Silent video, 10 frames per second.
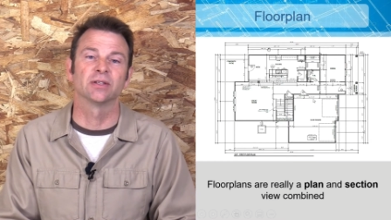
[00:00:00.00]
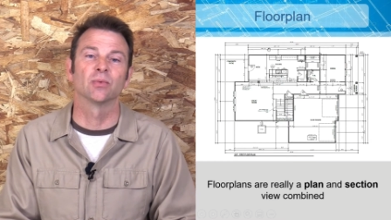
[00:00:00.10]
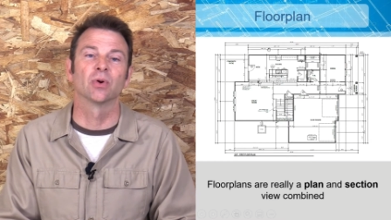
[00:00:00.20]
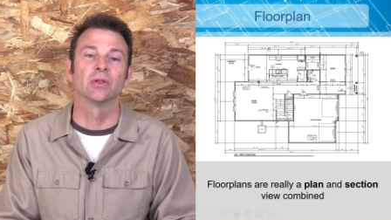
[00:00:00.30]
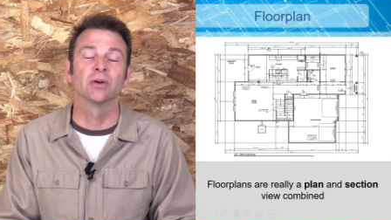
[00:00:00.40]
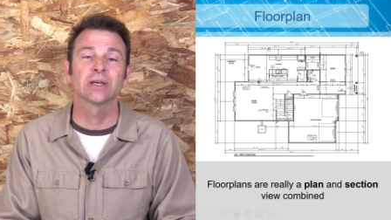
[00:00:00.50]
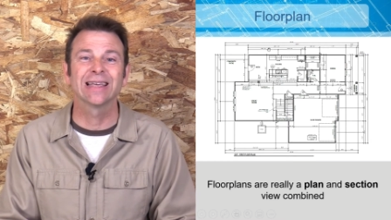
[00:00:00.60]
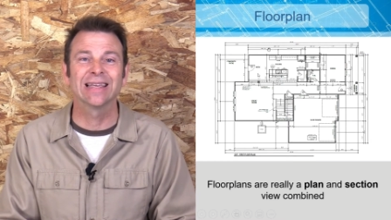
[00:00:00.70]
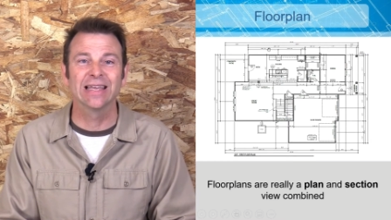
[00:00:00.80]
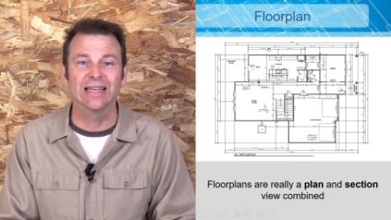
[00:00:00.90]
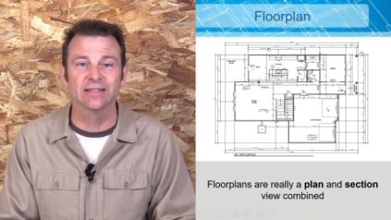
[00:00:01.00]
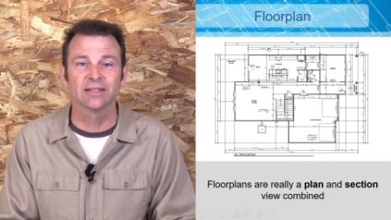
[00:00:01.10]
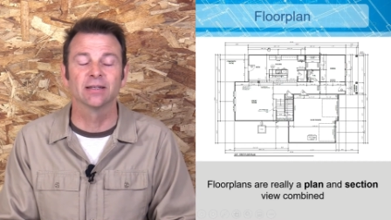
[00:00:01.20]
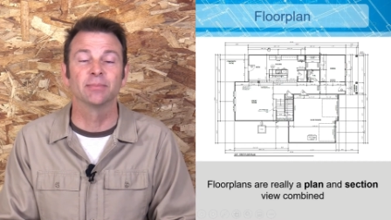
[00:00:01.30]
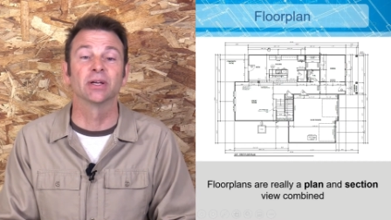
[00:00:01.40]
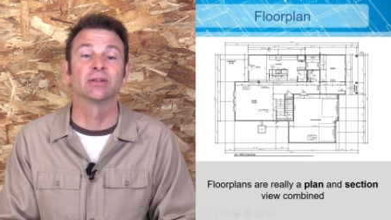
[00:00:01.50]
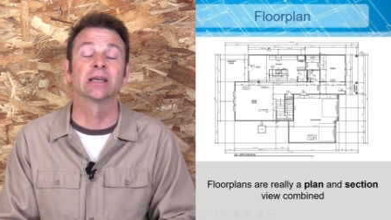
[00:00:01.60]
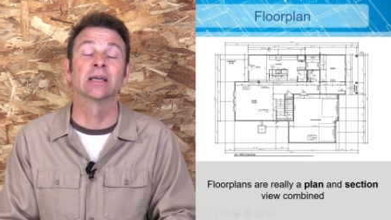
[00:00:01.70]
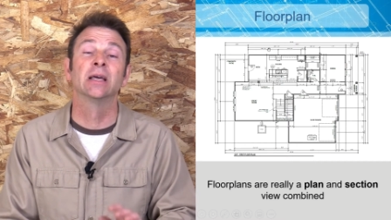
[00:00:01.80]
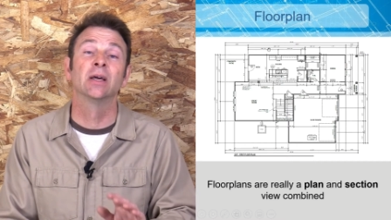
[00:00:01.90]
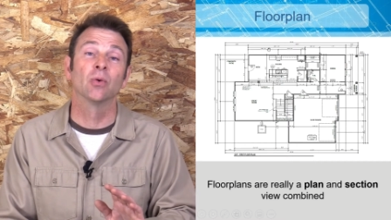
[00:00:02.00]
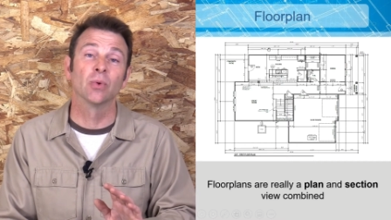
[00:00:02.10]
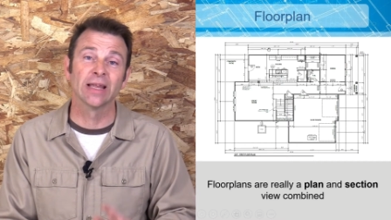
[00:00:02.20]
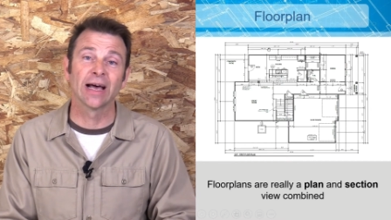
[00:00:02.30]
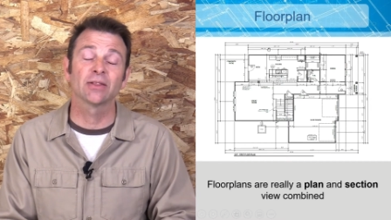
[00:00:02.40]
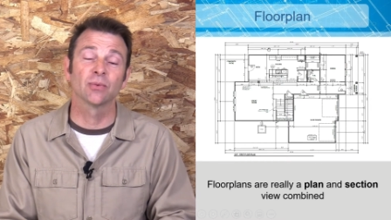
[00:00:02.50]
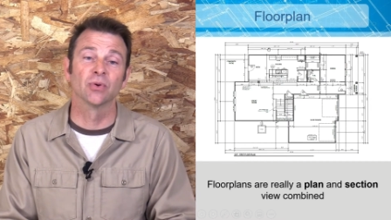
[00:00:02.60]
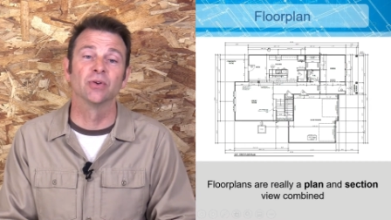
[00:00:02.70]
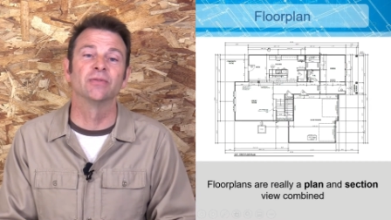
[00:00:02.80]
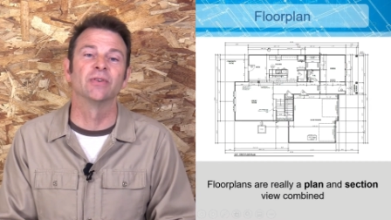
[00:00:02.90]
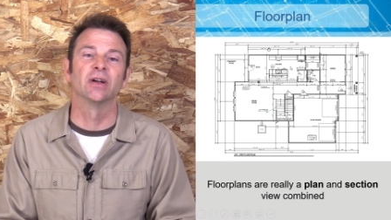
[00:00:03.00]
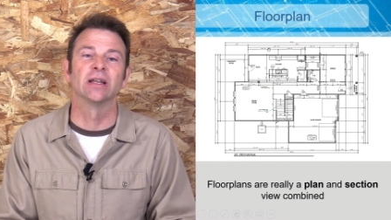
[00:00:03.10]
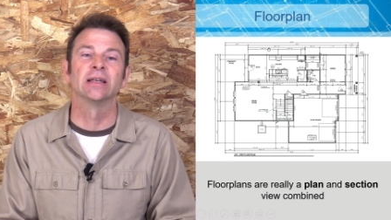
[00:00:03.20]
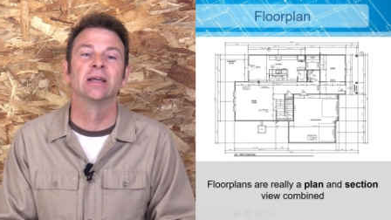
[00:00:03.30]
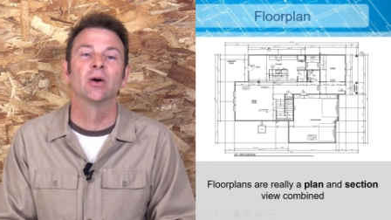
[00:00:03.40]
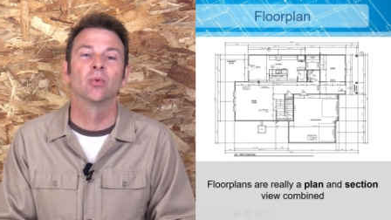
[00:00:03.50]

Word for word: So we're looking into the building without the roof on it.